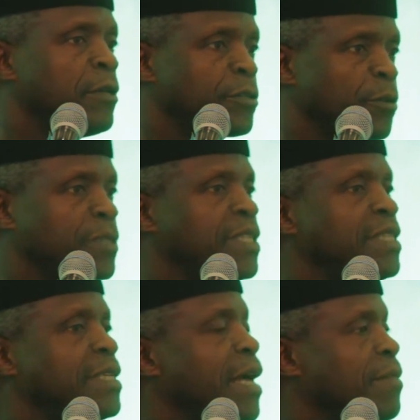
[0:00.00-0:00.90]

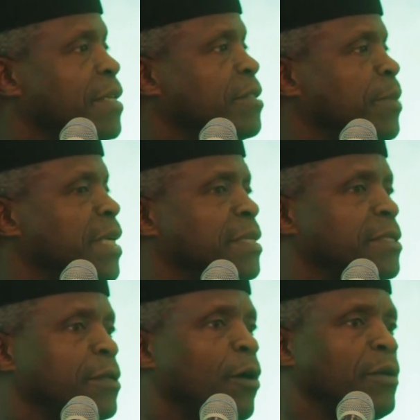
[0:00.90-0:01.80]
Succeeding at this
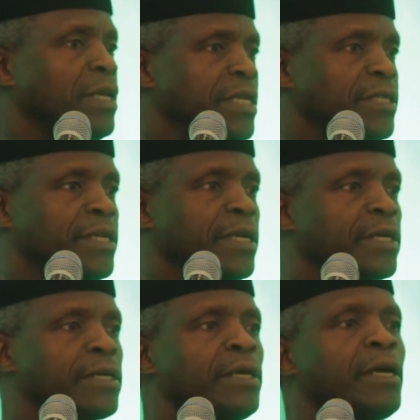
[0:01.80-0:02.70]
is unleashing
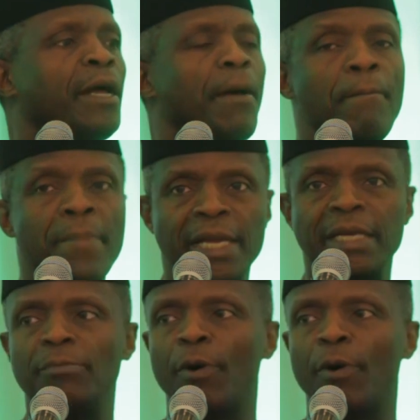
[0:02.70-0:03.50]
many